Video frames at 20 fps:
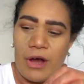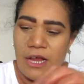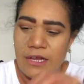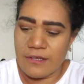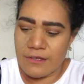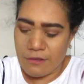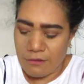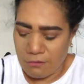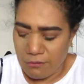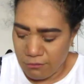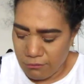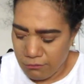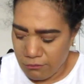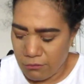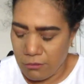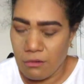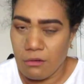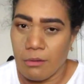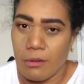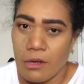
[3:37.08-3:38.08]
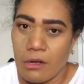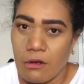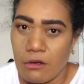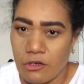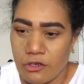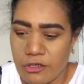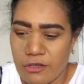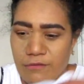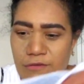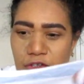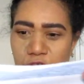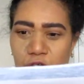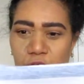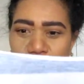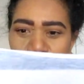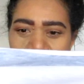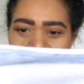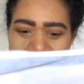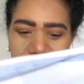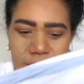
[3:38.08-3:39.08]
price on, oh my gosh, the
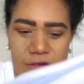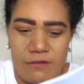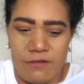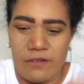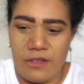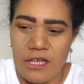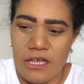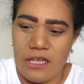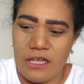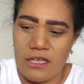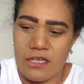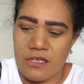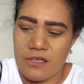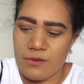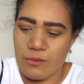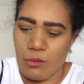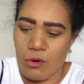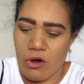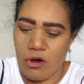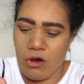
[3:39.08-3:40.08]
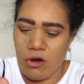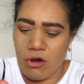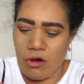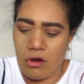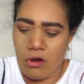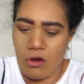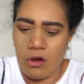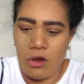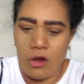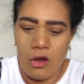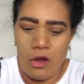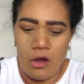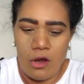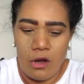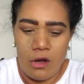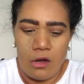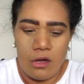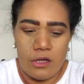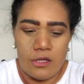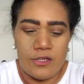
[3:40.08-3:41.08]
original price on these were
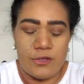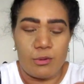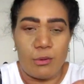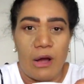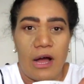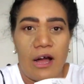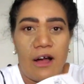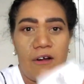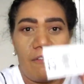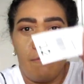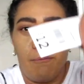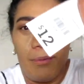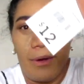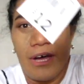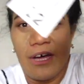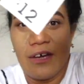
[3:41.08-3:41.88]
12